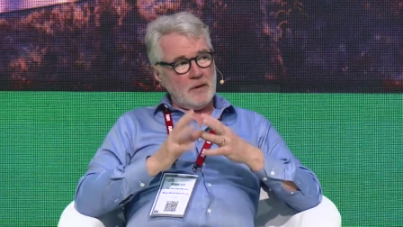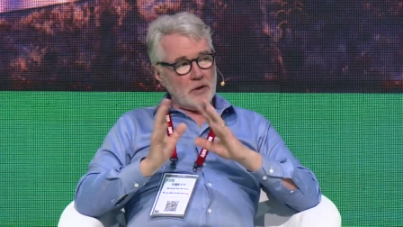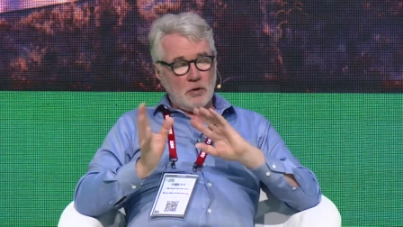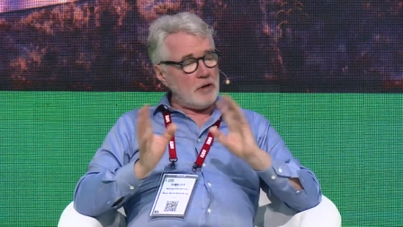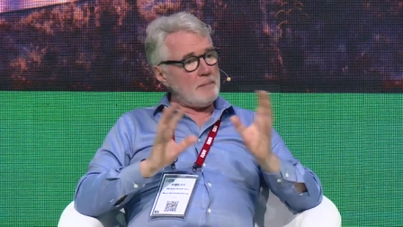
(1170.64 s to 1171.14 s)

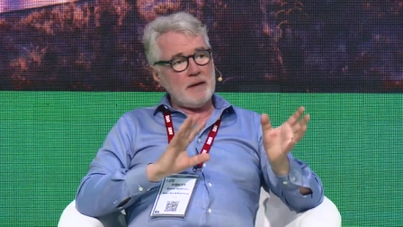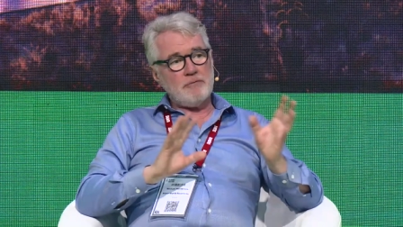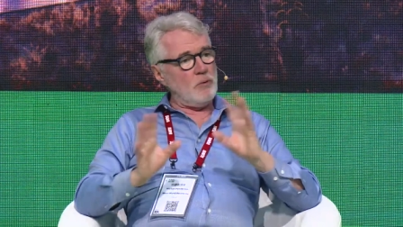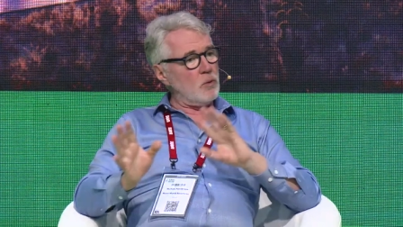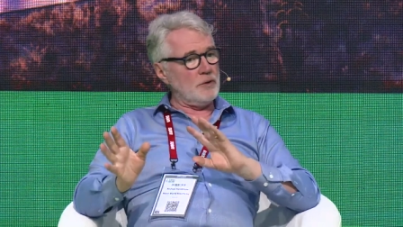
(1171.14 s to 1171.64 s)
there'll only be
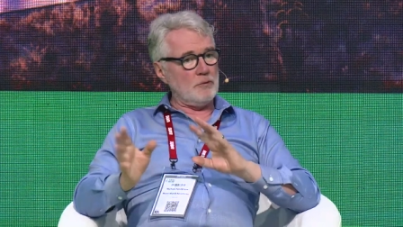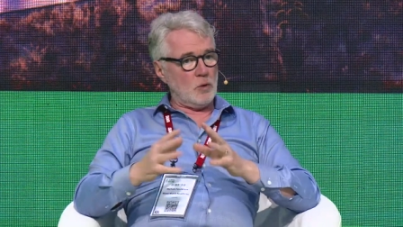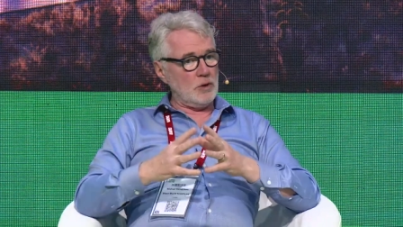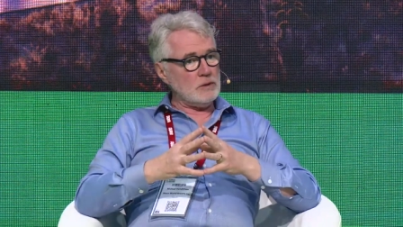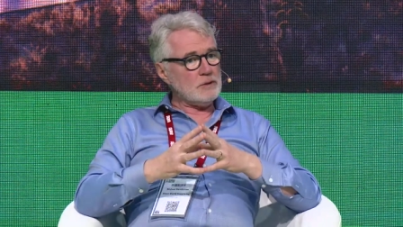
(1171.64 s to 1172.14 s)
four in the
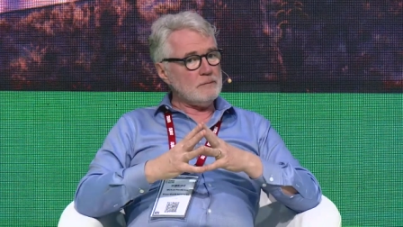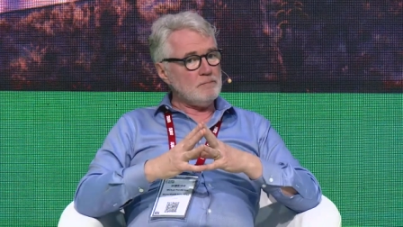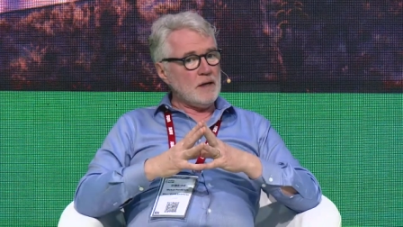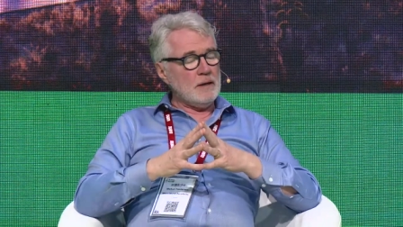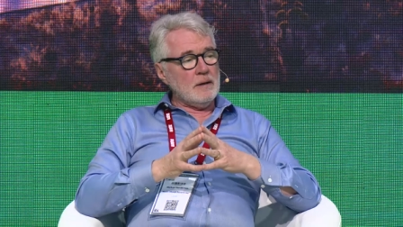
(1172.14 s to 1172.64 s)
world,
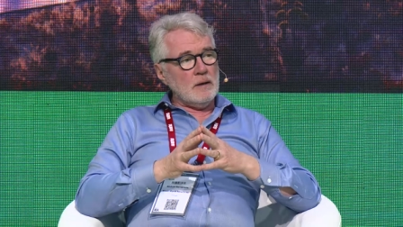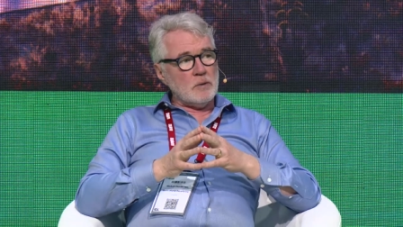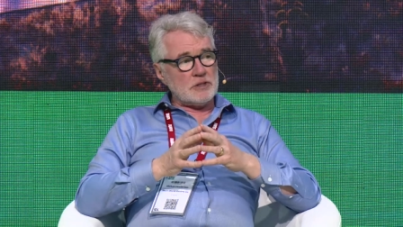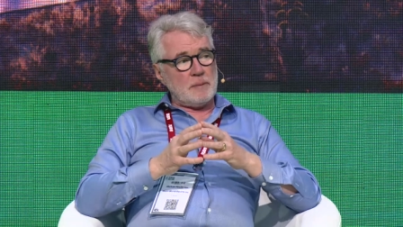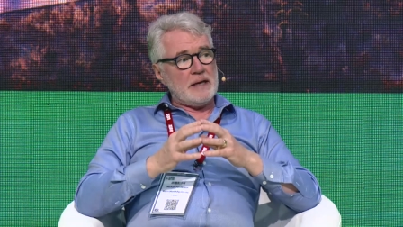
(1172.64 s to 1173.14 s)

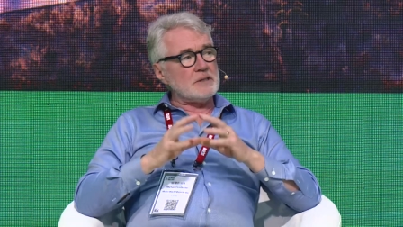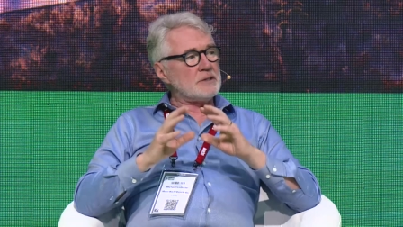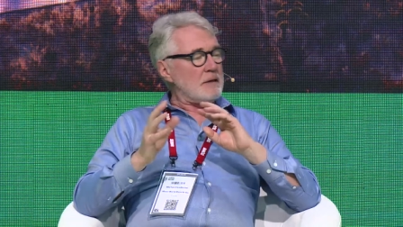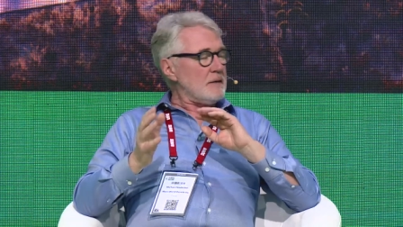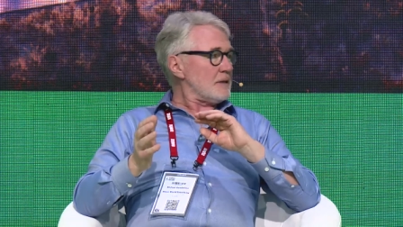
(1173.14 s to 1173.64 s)
which
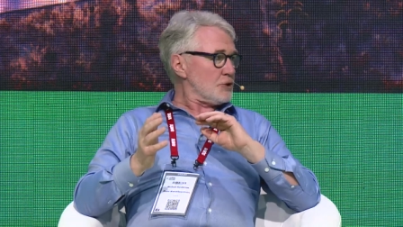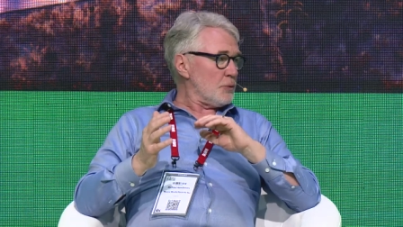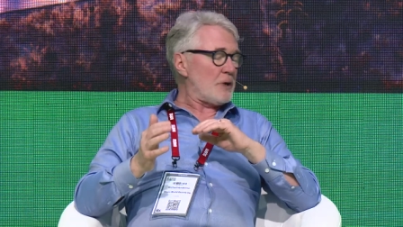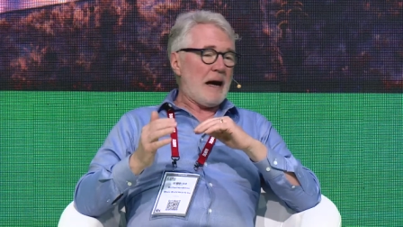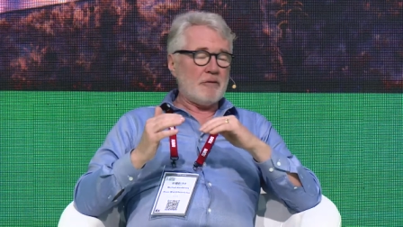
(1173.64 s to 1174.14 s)
means that at
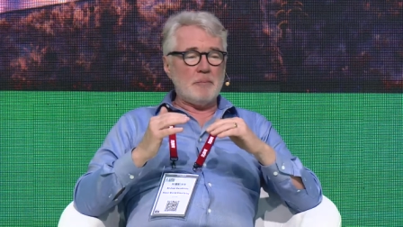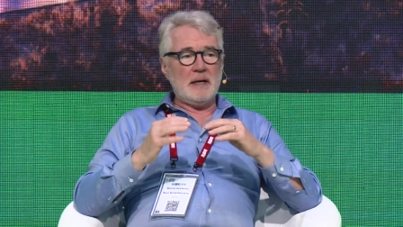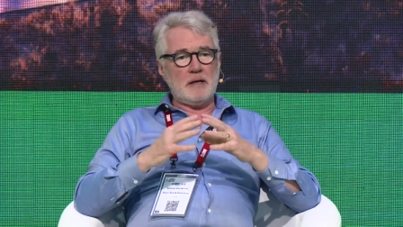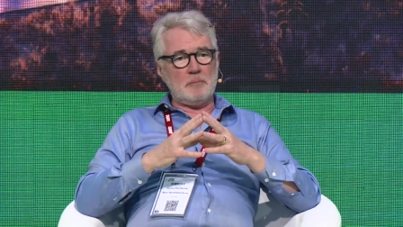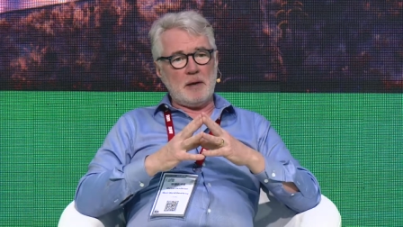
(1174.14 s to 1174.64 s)
two and a half
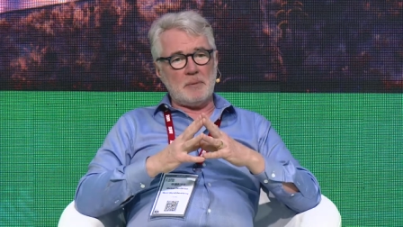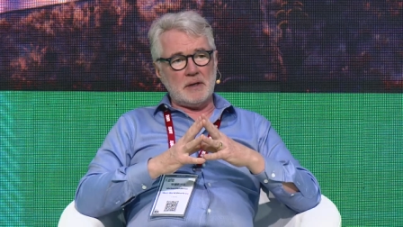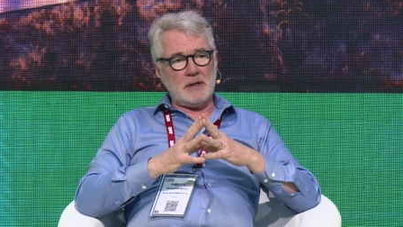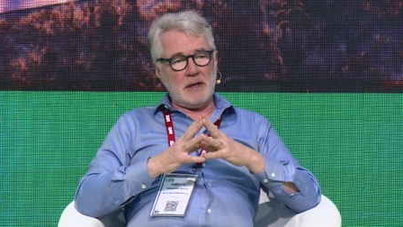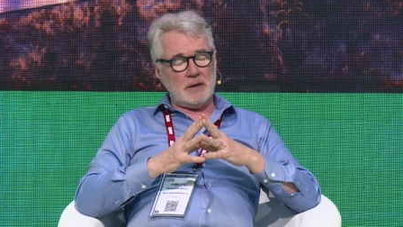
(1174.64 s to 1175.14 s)
million people
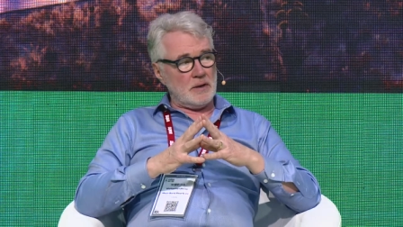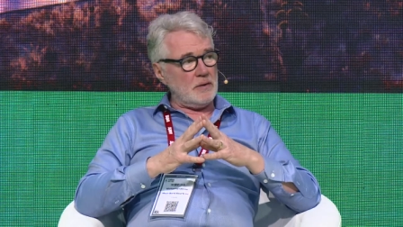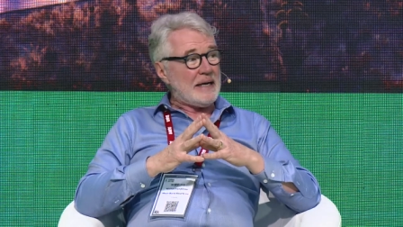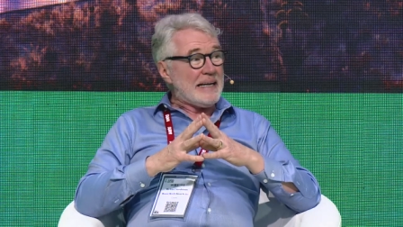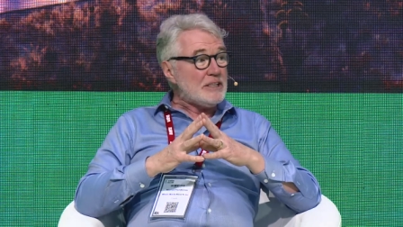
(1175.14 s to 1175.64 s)
a
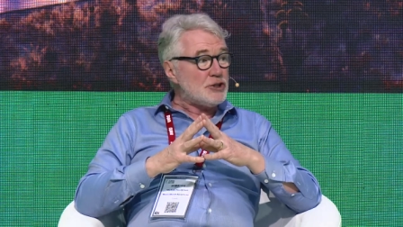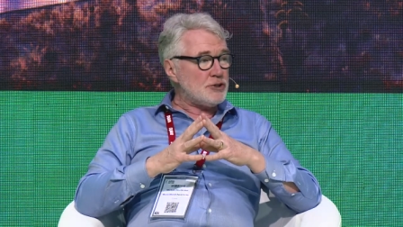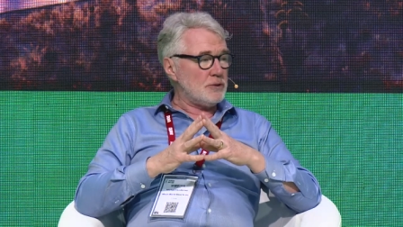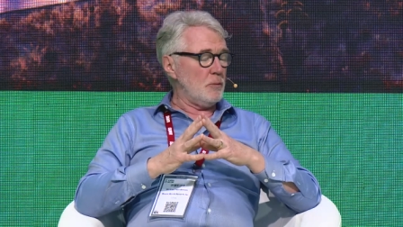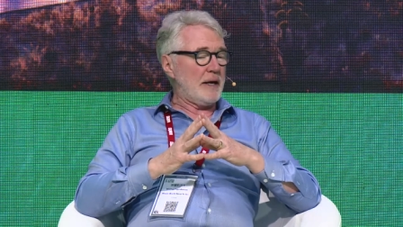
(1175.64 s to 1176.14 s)
year
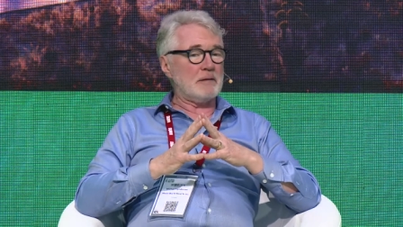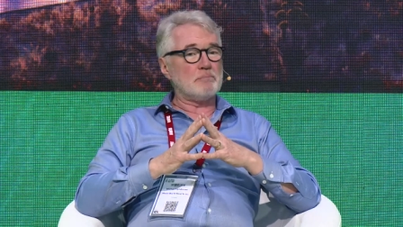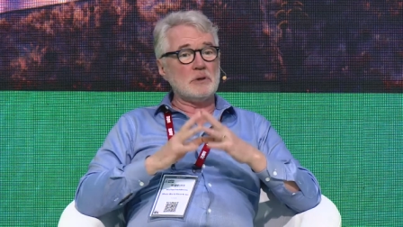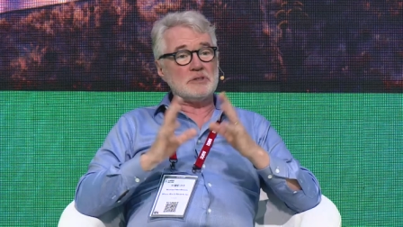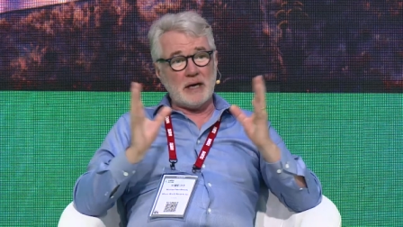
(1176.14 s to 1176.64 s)
each, we can
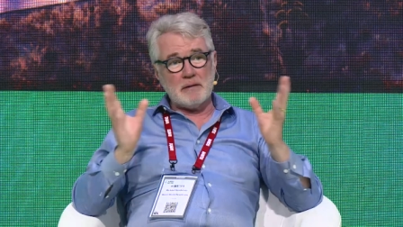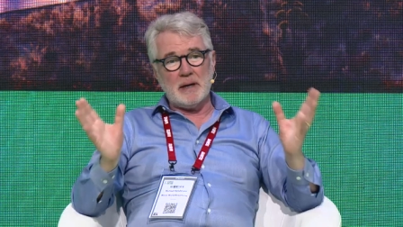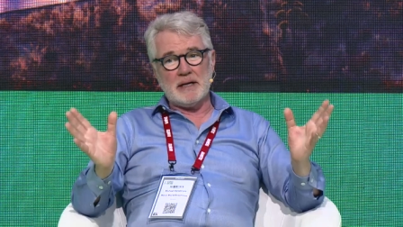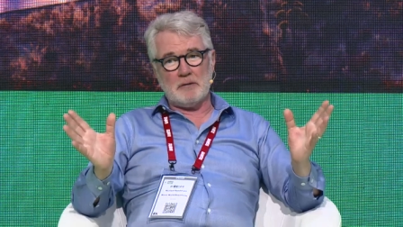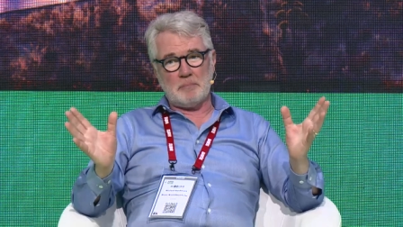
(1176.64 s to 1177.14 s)
put ten
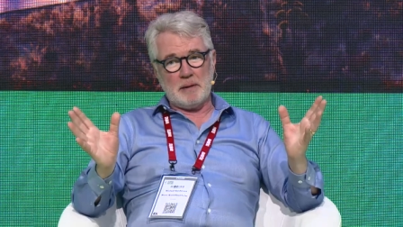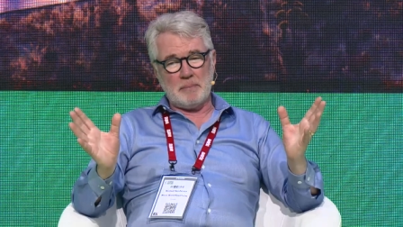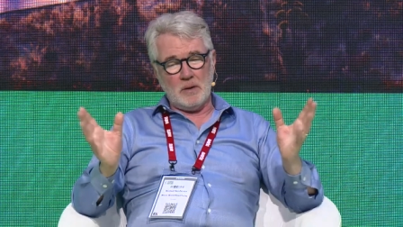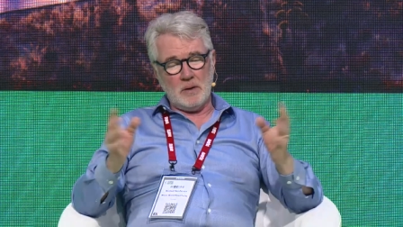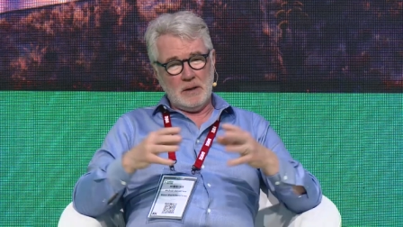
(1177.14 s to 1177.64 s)
million
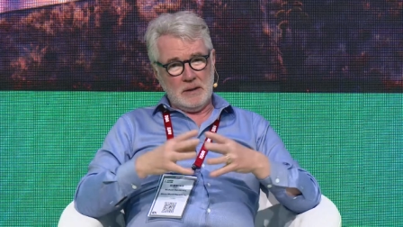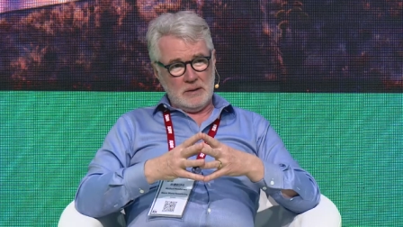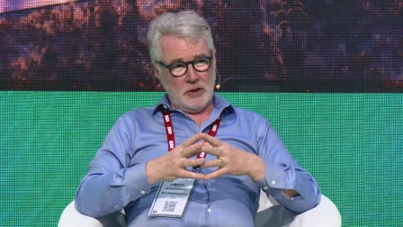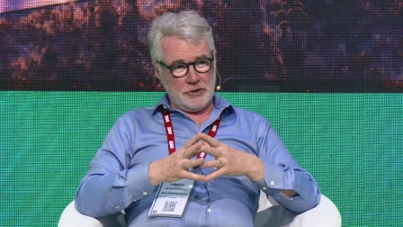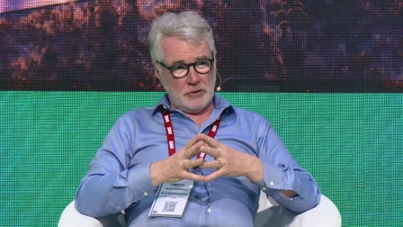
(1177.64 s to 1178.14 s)
people
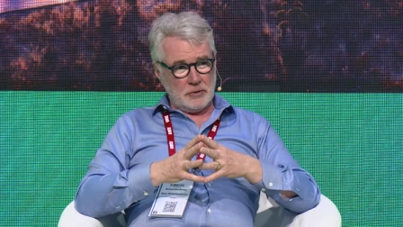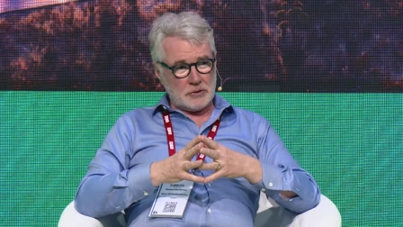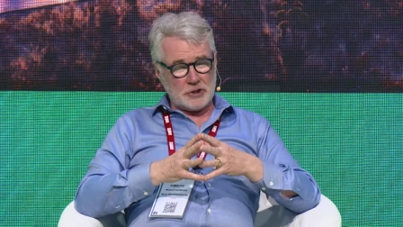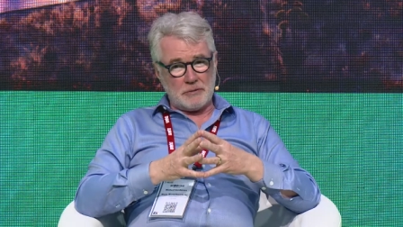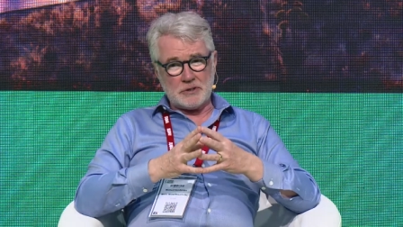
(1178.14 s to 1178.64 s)
on the
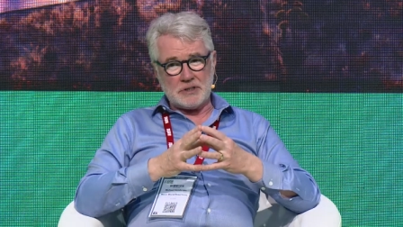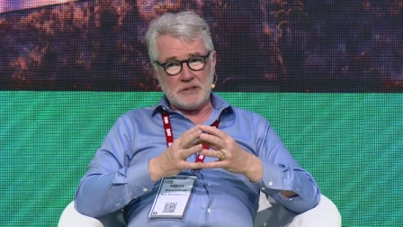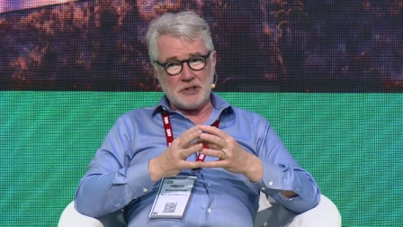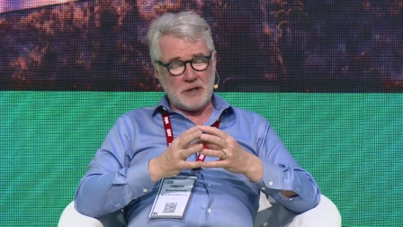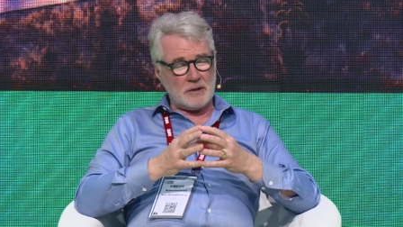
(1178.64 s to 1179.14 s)
lunar surface
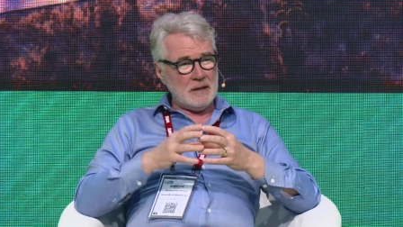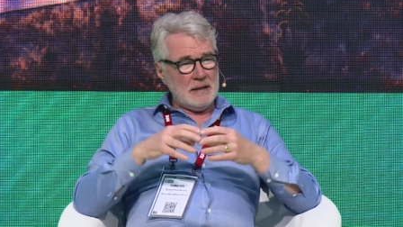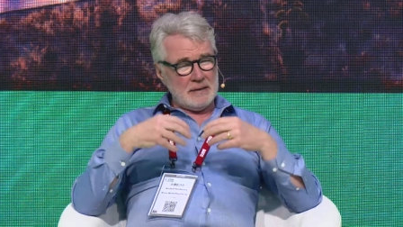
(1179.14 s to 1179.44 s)
each year.